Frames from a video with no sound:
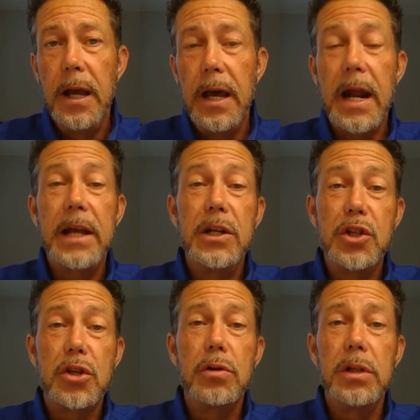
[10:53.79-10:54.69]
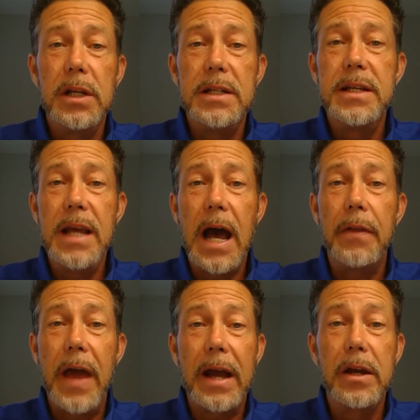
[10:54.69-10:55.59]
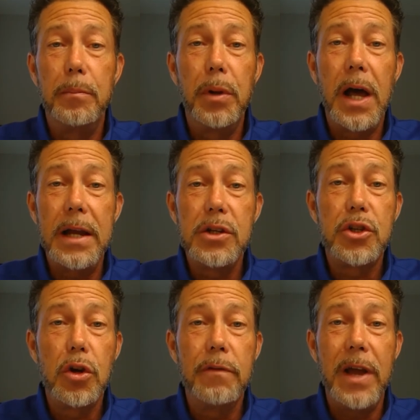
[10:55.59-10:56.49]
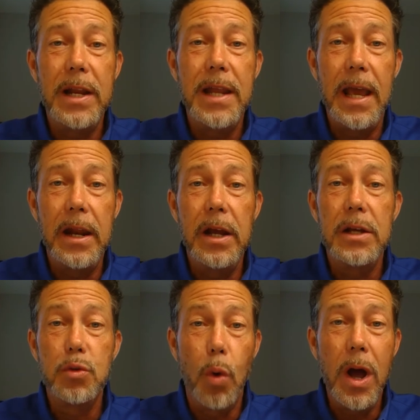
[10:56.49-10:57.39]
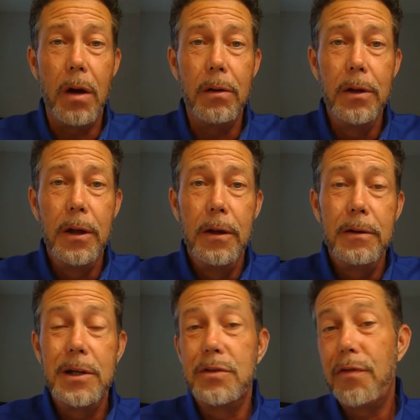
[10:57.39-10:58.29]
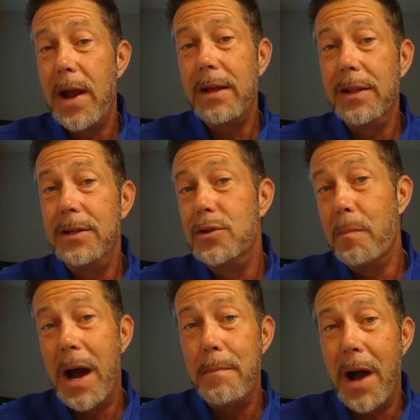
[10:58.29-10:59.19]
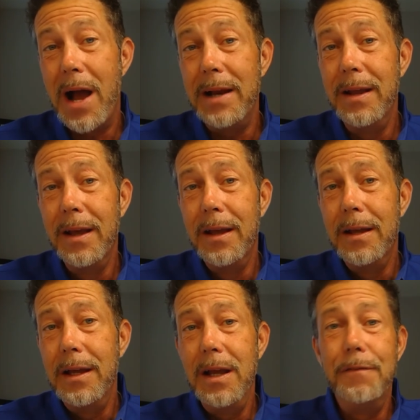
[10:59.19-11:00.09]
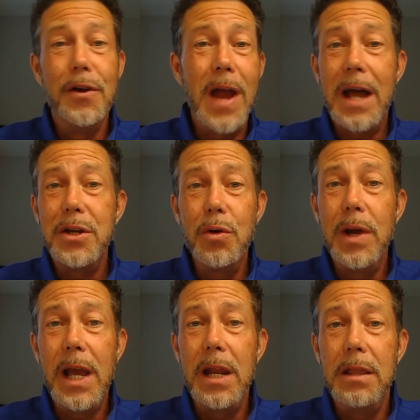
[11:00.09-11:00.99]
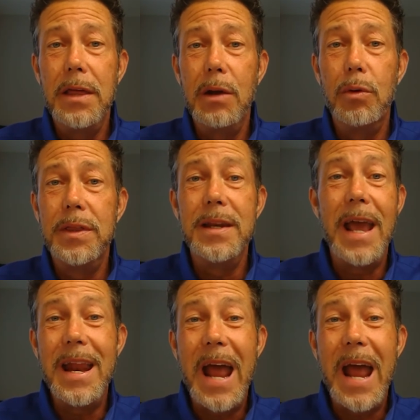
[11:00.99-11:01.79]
And I could certainly see how that could apply to survey data as well. Because frankly, to my mind, if you're not doing anything with the data